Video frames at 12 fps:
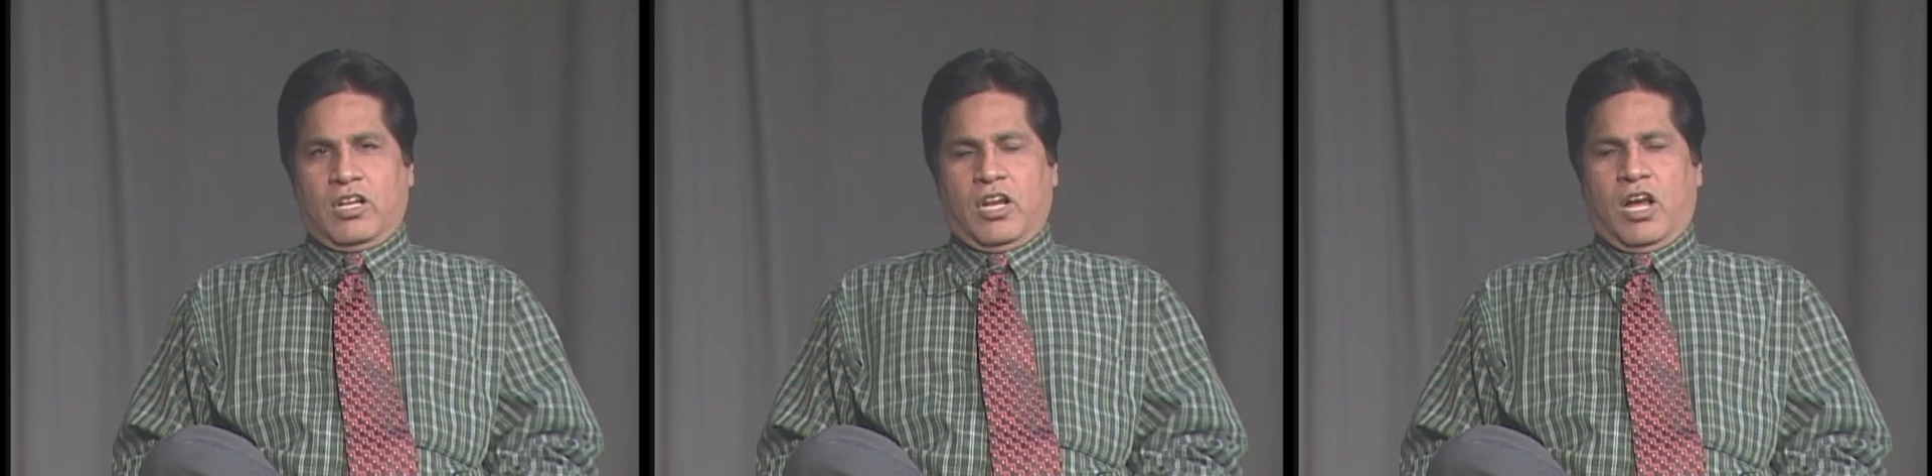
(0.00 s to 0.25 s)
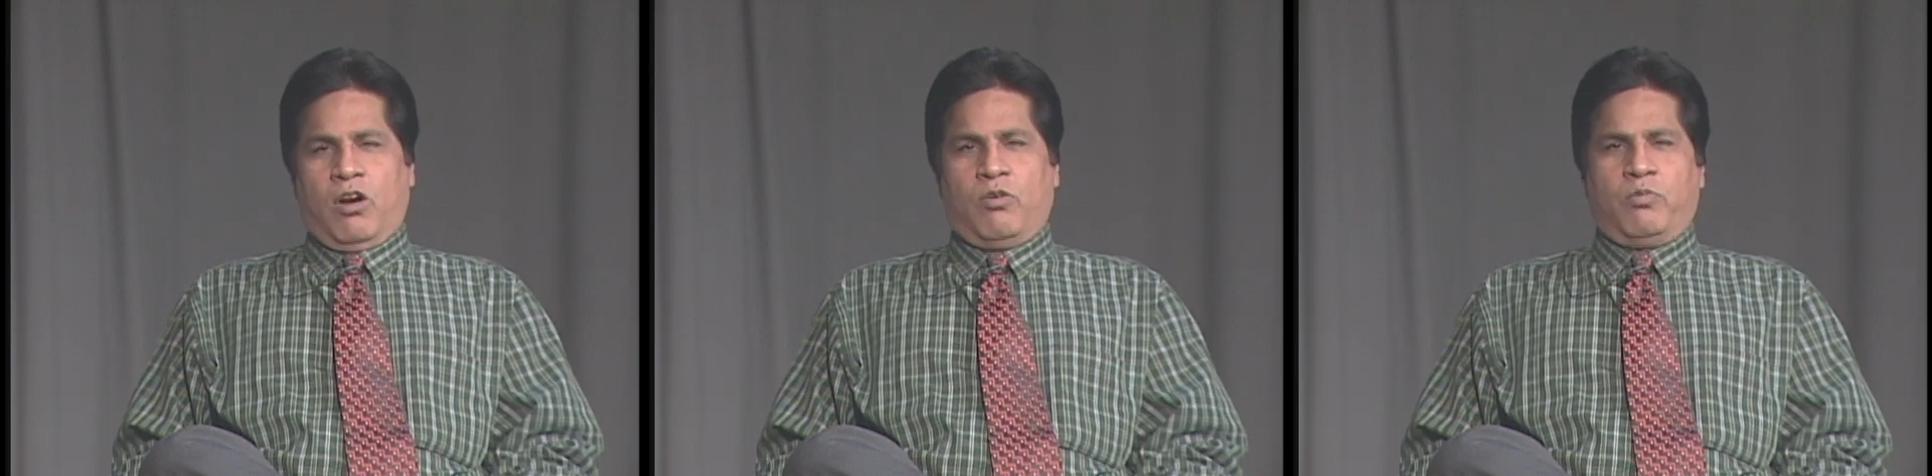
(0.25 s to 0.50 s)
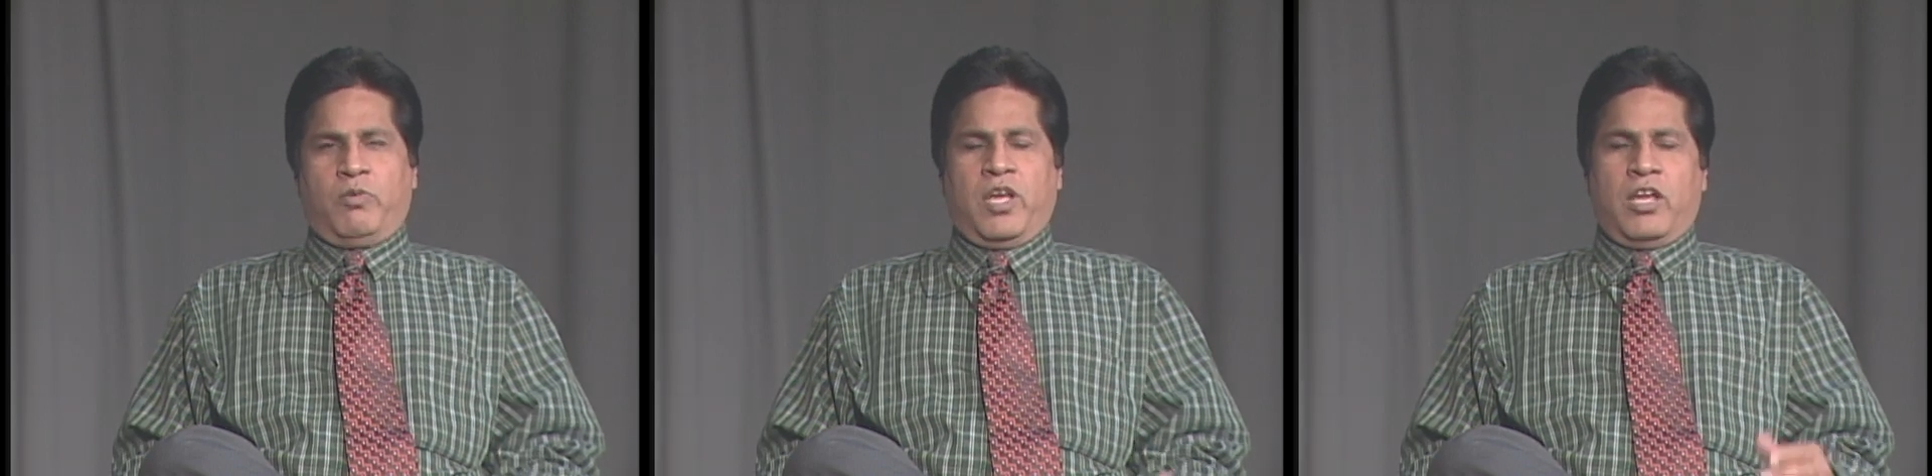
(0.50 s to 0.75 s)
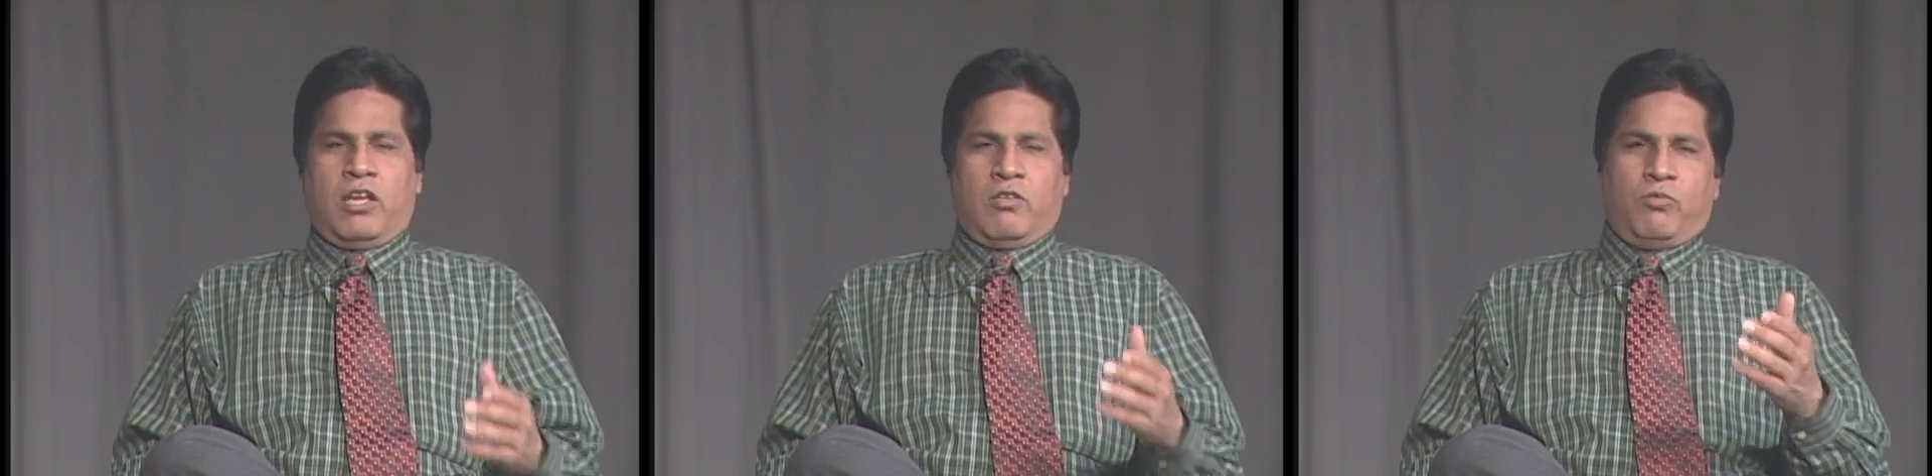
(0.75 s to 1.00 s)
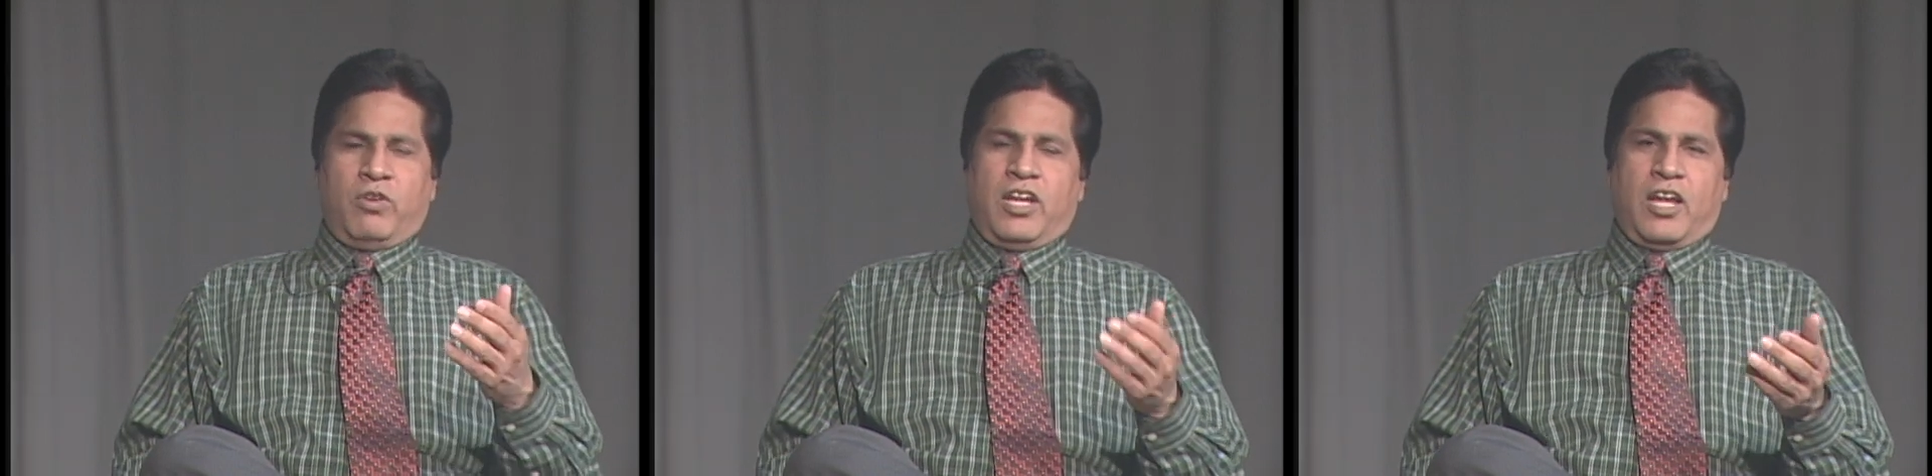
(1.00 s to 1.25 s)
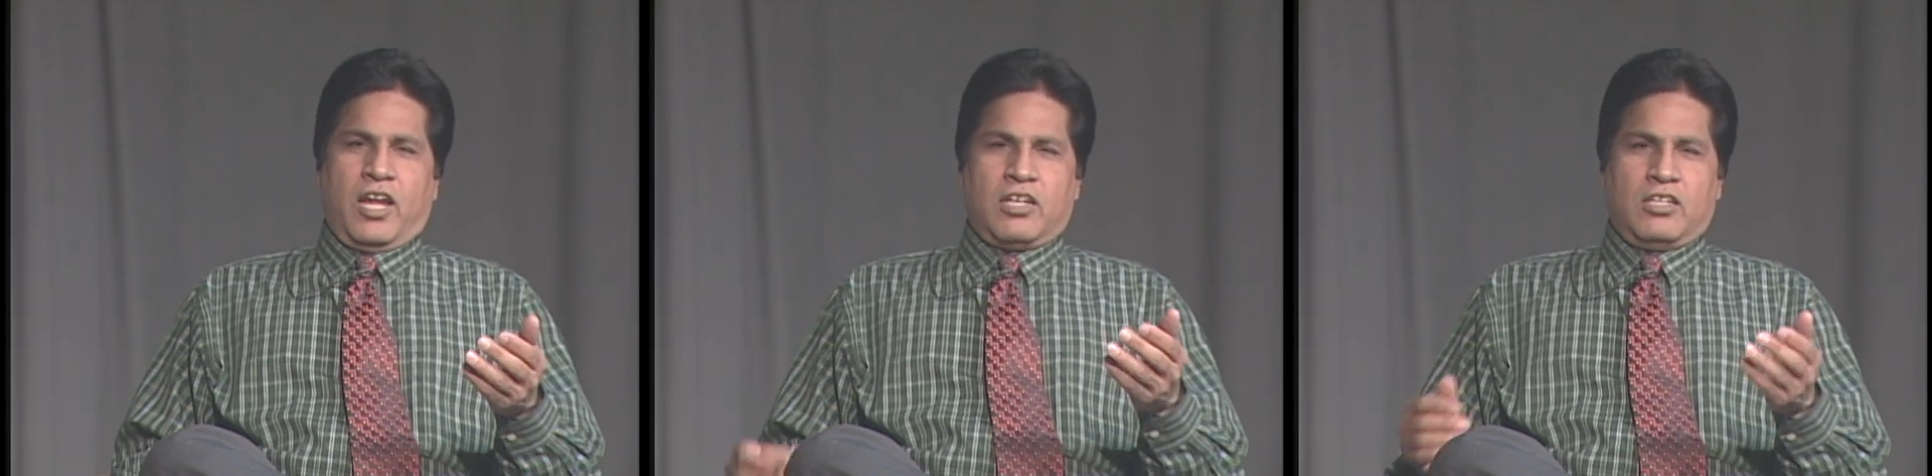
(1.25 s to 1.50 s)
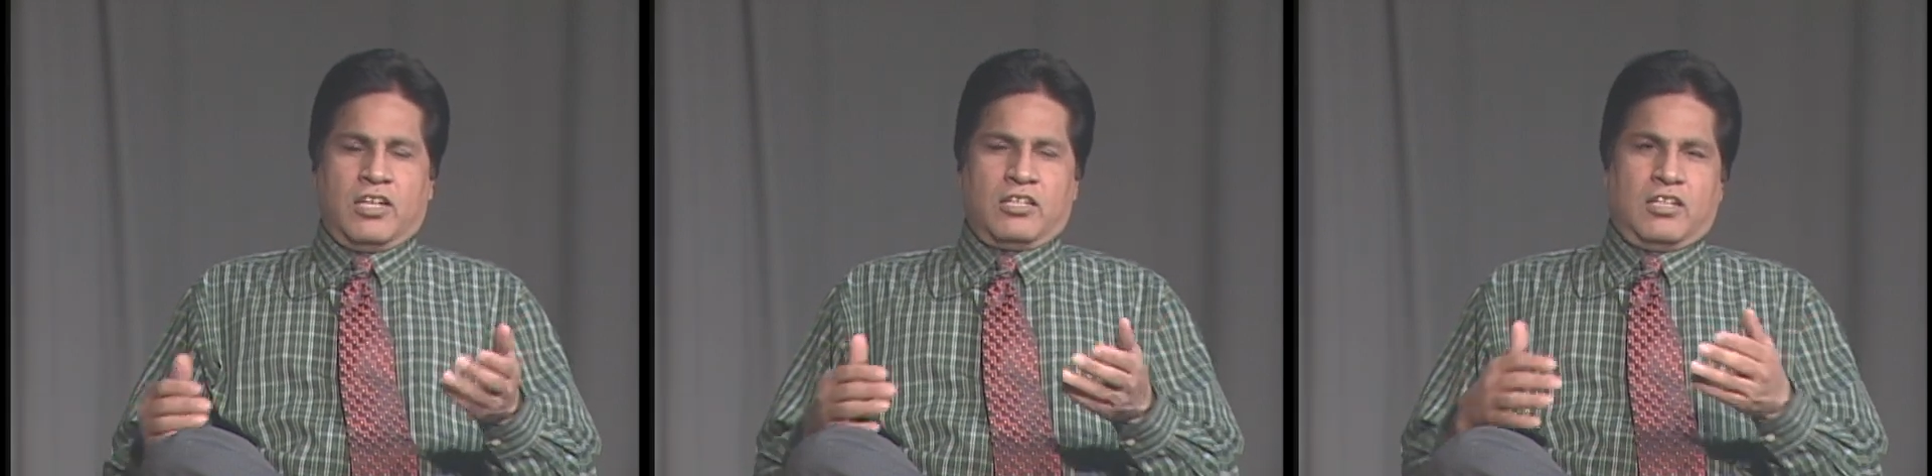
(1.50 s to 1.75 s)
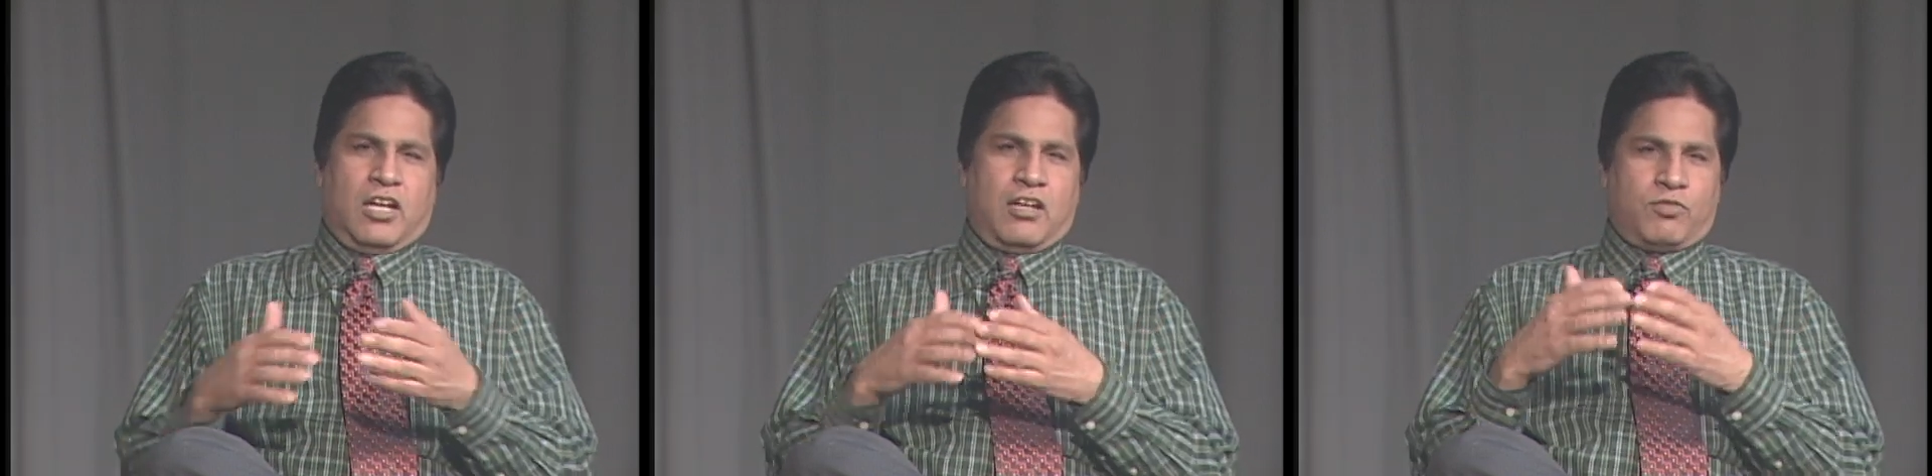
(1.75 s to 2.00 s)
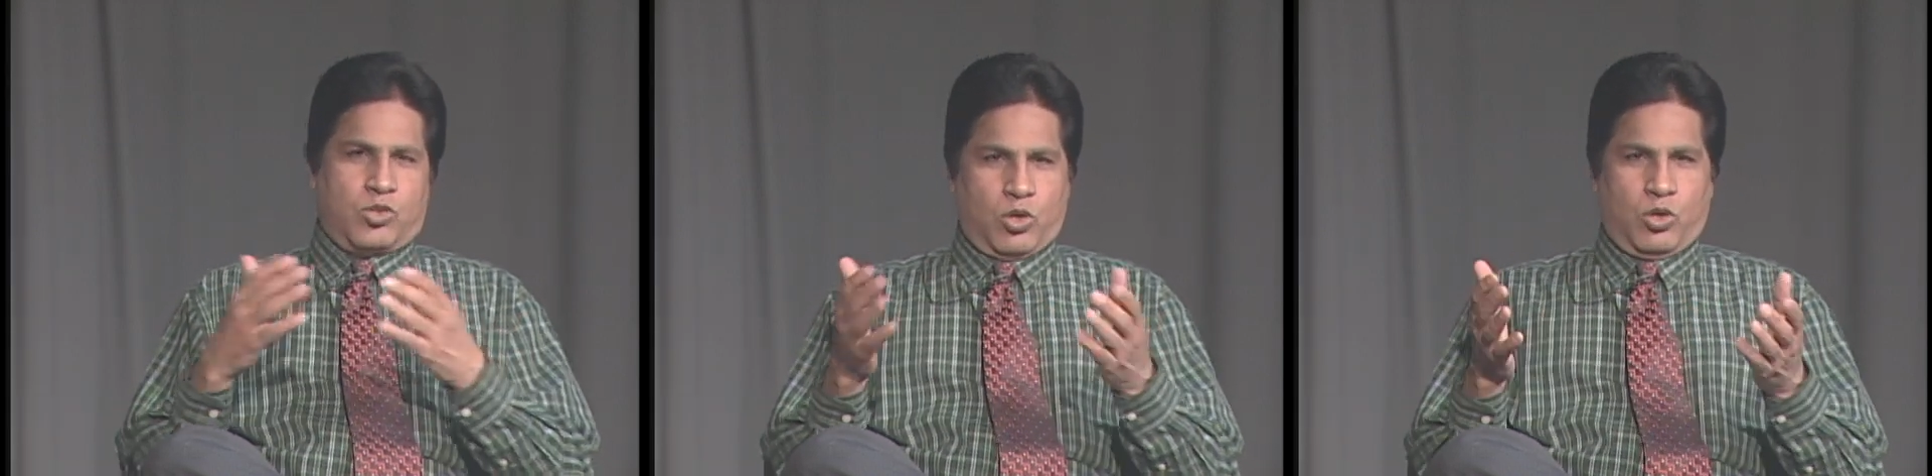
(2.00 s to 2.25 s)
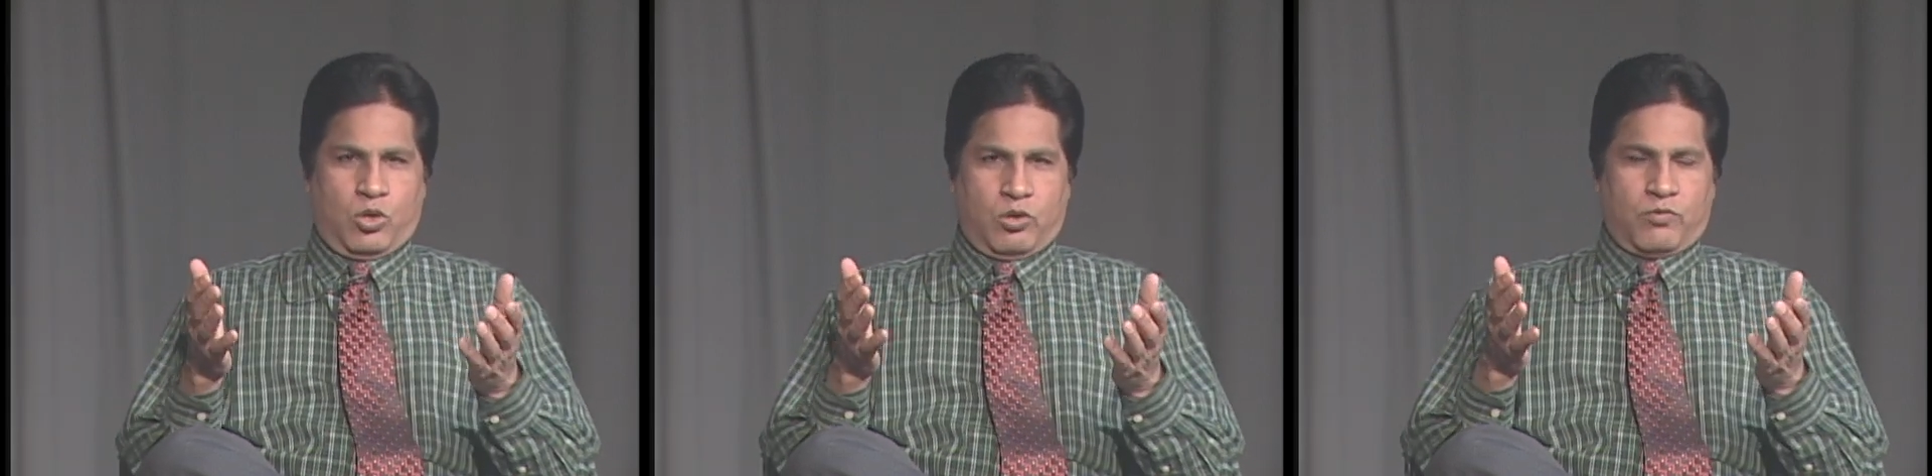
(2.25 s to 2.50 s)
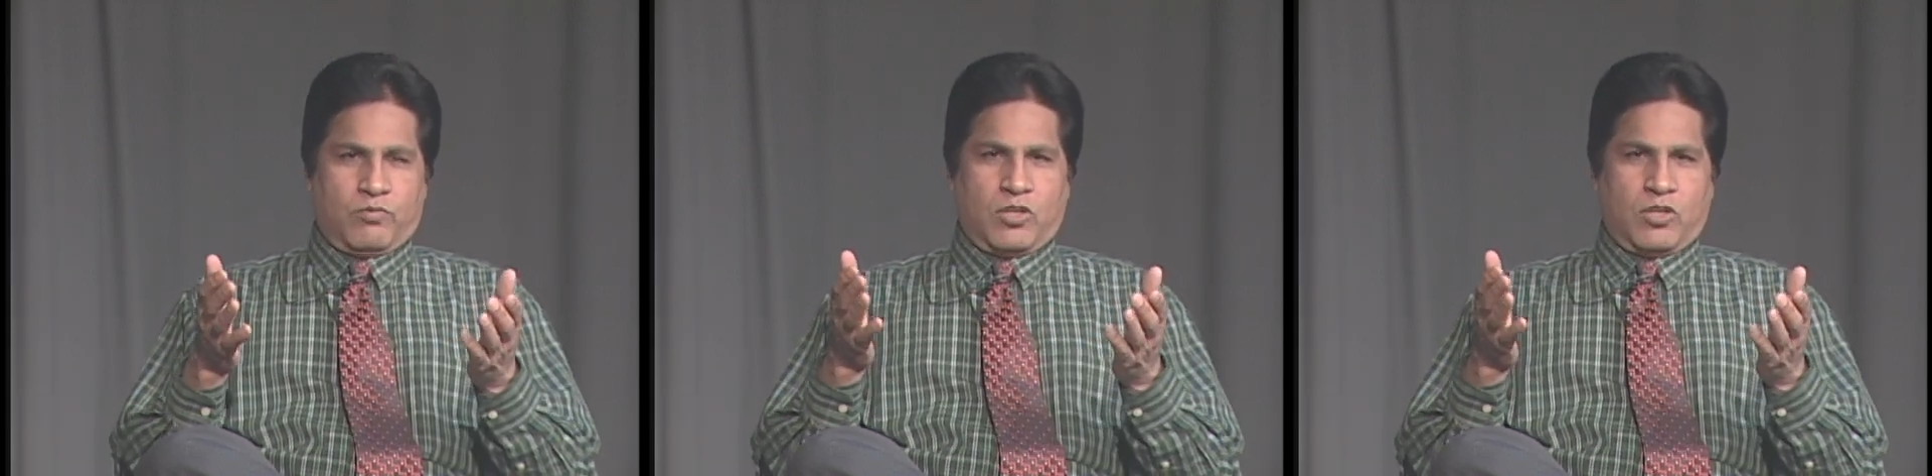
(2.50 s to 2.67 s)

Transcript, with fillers: Now, we, we had done a lot of show